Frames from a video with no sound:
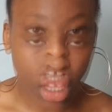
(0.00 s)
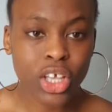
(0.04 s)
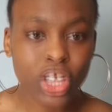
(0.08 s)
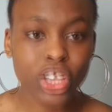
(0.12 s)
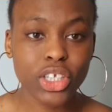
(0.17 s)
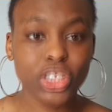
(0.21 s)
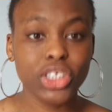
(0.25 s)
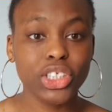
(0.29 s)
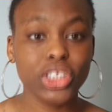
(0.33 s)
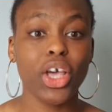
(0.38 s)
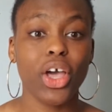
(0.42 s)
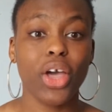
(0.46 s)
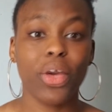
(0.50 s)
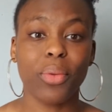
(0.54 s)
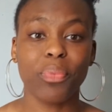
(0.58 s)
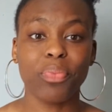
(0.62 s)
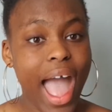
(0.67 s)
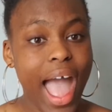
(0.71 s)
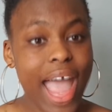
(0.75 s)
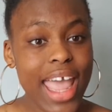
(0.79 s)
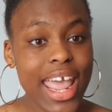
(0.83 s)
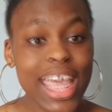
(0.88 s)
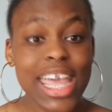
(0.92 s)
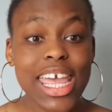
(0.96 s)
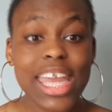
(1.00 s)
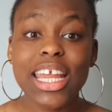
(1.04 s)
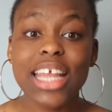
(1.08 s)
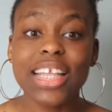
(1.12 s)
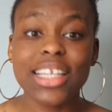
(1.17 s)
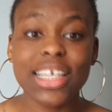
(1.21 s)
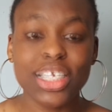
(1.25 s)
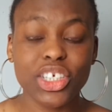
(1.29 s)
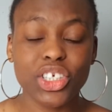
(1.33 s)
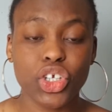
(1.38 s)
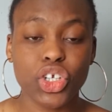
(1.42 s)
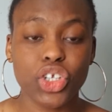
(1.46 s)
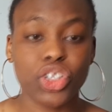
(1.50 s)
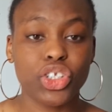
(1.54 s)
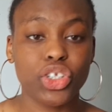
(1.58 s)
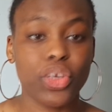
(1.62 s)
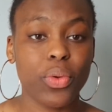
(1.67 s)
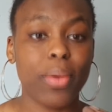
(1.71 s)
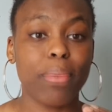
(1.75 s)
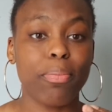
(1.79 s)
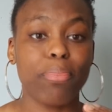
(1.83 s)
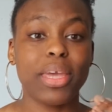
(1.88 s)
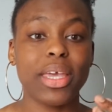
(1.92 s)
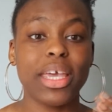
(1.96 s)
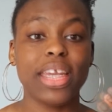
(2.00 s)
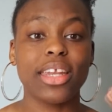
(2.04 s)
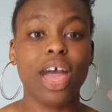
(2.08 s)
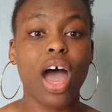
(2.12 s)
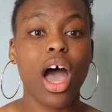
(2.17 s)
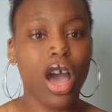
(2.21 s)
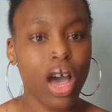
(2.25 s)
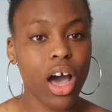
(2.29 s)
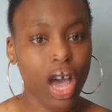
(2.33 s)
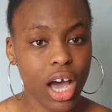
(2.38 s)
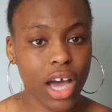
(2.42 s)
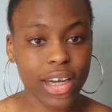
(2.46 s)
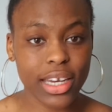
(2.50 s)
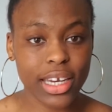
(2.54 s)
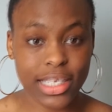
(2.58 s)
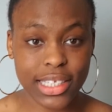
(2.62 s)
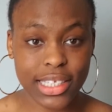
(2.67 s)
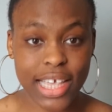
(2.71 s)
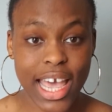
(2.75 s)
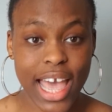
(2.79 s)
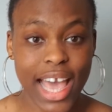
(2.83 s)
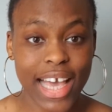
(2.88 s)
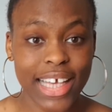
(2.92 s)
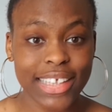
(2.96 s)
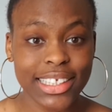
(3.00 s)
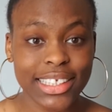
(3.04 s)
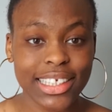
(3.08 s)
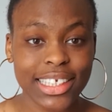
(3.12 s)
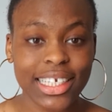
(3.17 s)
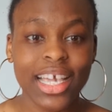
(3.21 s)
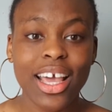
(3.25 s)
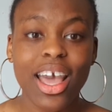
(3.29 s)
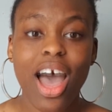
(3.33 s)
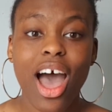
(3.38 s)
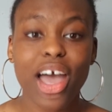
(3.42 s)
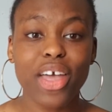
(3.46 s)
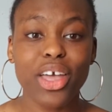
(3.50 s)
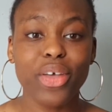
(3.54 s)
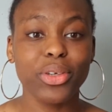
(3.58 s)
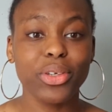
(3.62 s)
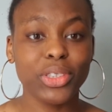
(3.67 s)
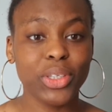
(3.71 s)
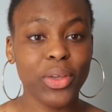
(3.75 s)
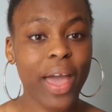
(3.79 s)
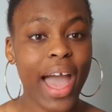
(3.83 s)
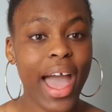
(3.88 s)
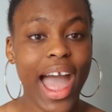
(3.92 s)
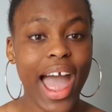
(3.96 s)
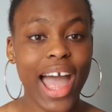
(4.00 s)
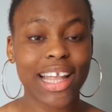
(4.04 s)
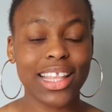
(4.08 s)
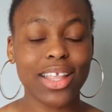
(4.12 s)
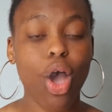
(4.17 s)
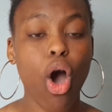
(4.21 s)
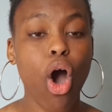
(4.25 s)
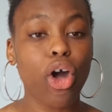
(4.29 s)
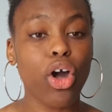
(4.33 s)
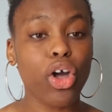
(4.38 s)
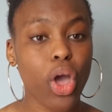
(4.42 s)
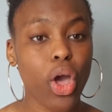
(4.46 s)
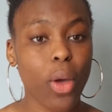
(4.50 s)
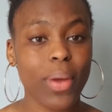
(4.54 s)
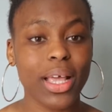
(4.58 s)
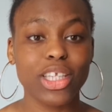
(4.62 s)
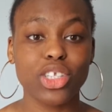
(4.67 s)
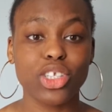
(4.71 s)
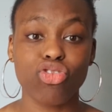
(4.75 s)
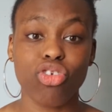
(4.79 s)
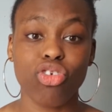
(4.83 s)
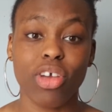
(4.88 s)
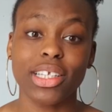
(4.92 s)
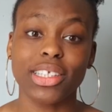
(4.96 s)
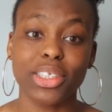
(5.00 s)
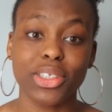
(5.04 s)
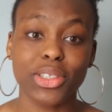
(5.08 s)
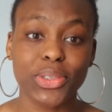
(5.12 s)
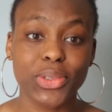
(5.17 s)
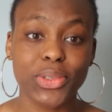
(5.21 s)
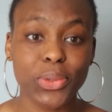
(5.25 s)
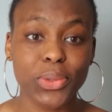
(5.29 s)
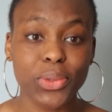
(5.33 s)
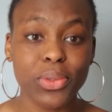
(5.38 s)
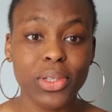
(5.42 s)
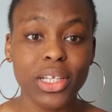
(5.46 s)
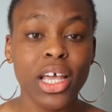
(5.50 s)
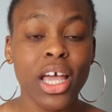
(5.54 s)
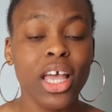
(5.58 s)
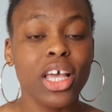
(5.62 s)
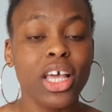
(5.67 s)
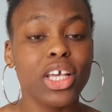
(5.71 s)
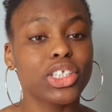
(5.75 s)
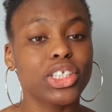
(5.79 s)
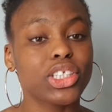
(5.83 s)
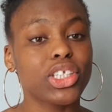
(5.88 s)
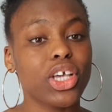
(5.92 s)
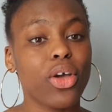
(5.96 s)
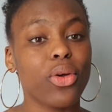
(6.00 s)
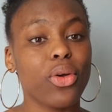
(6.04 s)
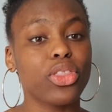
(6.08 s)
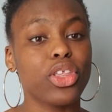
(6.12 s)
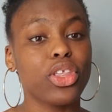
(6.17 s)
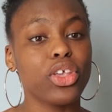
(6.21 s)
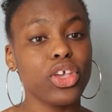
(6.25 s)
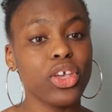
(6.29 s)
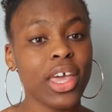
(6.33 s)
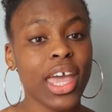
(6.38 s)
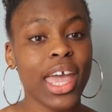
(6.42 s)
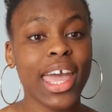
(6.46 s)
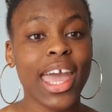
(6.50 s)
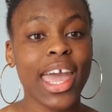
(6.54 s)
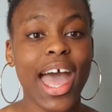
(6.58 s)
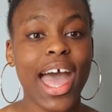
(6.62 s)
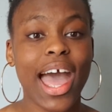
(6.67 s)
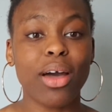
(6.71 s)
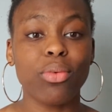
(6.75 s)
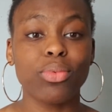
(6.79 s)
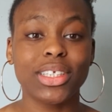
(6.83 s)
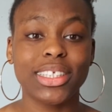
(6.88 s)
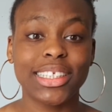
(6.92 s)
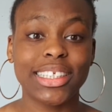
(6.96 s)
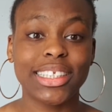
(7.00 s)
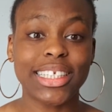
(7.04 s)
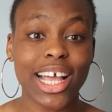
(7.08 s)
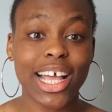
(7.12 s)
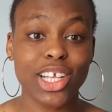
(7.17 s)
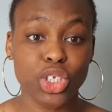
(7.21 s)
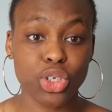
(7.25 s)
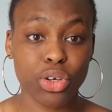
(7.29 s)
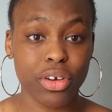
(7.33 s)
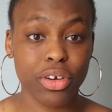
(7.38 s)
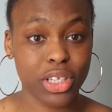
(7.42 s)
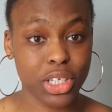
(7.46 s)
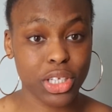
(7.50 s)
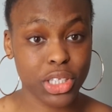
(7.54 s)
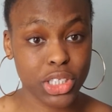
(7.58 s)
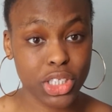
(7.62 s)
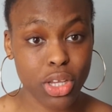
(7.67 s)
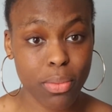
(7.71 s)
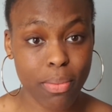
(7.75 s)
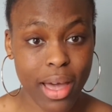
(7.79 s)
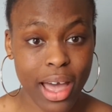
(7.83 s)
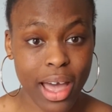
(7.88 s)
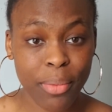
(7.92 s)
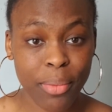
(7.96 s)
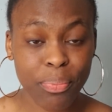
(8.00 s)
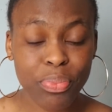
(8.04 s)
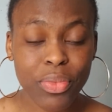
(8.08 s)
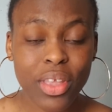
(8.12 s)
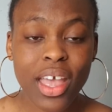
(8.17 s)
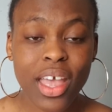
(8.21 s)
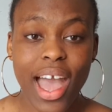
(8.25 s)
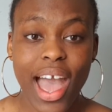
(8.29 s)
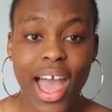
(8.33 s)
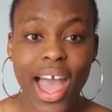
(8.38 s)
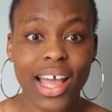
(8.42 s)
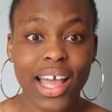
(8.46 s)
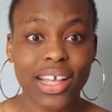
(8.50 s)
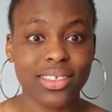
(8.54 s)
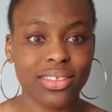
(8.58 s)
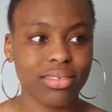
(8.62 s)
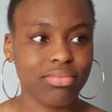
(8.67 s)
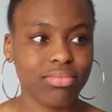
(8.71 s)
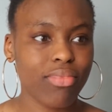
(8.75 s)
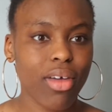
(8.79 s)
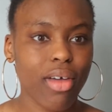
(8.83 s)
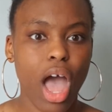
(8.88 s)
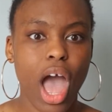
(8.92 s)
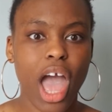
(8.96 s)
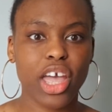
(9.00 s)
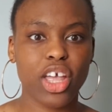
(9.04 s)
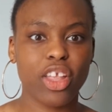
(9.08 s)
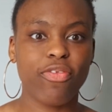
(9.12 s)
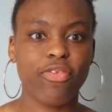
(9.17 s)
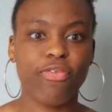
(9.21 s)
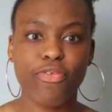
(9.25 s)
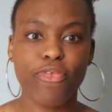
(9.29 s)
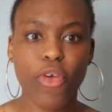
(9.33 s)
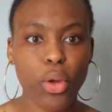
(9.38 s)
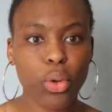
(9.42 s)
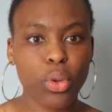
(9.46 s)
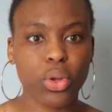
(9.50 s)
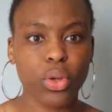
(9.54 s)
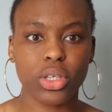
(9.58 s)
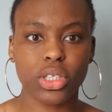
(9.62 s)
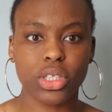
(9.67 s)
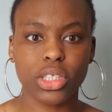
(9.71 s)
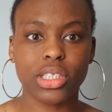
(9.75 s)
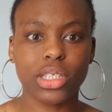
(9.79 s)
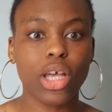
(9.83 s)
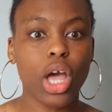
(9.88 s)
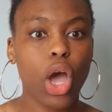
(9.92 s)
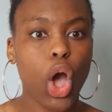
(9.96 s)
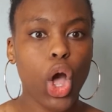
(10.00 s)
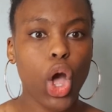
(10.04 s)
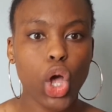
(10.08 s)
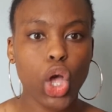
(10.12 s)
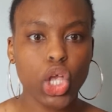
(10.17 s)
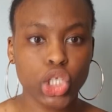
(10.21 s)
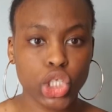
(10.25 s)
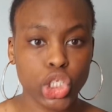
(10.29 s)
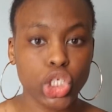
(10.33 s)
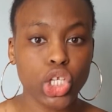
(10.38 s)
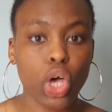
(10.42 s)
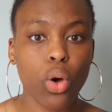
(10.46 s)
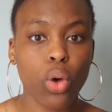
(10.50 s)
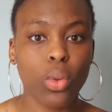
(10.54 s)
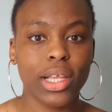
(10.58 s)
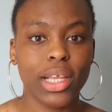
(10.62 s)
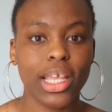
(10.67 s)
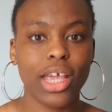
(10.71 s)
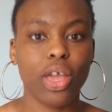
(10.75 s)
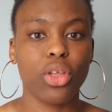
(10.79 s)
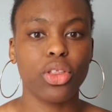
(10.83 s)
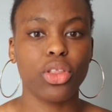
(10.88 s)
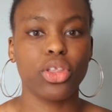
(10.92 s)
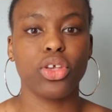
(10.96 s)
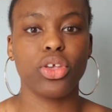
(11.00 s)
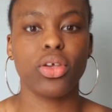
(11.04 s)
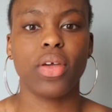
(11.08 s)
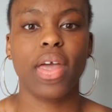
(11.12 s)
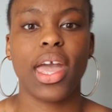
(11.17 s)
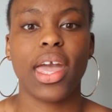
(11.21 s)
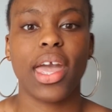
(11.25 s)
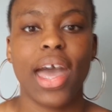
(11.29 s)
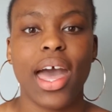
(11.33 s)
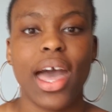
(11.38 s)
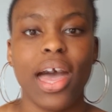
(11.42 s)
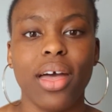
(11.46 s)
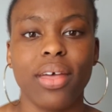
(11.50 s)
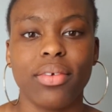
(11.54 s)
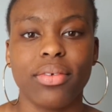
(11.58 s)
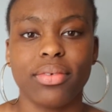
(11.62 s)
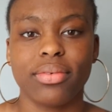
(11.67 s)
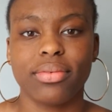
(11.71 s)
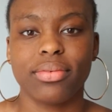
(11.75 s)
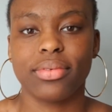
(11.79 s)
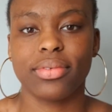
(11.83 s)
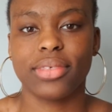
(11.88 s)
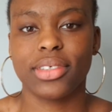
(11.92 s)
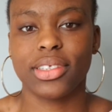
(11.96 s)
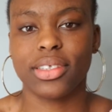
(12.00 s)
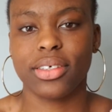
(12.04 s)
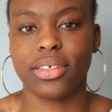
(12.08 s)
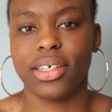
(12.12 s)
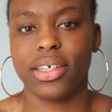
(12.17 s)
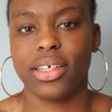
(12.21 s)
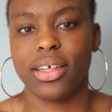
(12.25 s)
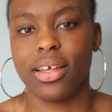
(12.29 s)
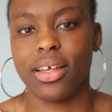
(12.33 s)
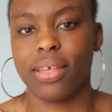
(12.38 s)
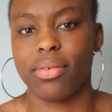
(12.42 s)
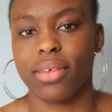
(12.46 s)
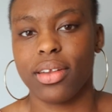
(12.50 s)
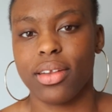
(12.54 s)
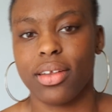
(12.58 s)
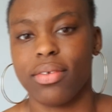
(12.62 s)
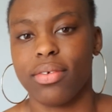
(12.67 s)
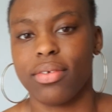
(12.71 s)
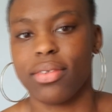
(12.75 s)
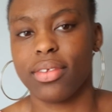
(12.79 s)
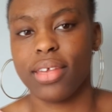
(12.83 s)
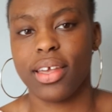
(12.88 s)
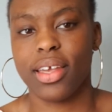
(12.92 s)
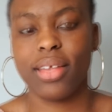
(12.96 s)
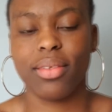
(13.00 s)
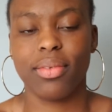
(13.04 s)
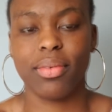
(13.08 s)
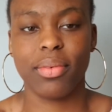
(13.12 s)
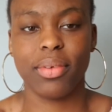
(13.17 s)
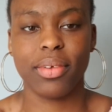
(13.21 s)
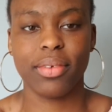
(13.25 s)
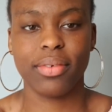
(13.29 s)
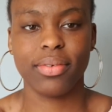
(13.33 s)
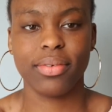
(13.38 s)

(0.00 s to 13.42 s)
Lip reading: So in addition to it being a harder test, I also had ongoing stress at school. So the UCAT was sat during the summer and I could focus solely on the UCAT. Sorry, I'm gonna do it.